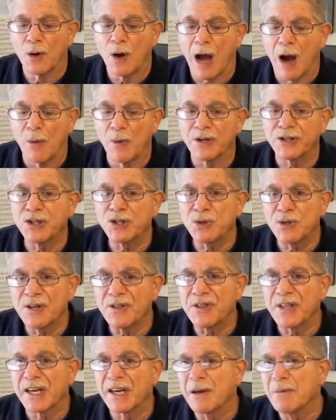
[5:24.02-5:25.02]
I want you to
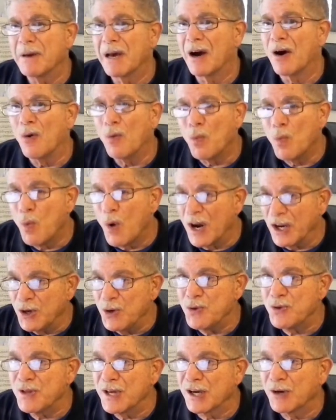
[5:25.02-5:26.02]
think about what
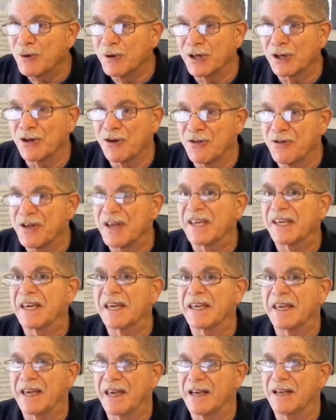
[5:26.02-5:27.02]
you think critical
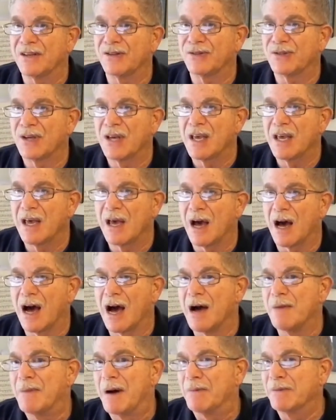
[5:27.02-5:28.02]
thinking is.
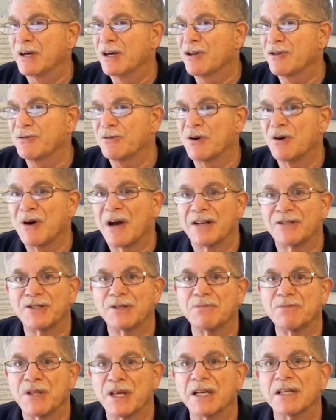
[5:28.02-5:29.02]
I'm going to throw out
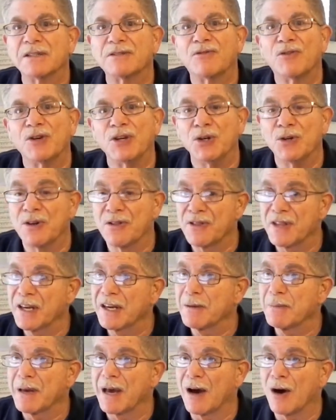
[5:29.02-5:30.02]
some things for you to think
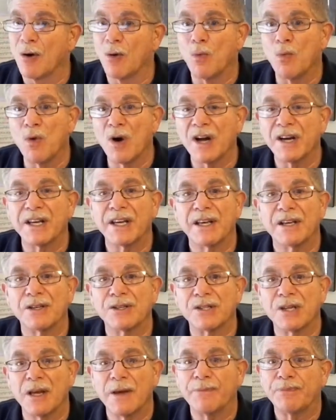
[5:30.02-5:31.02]
about. One
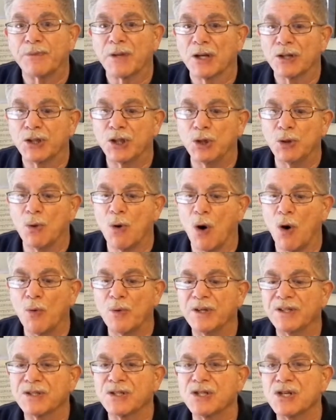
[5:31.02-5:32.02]
is, do you
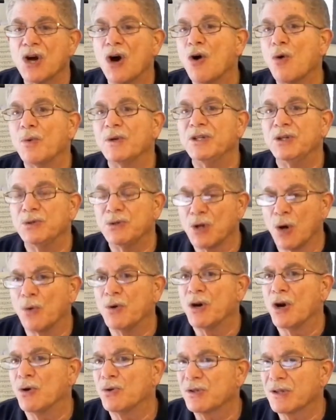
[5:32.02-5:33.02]
always know when you
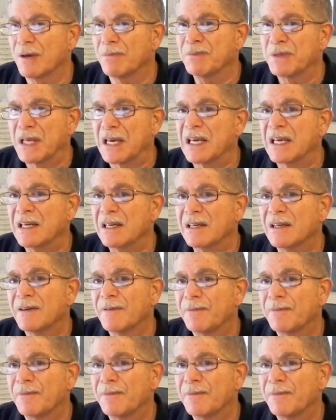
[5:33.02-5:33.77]
don't know something?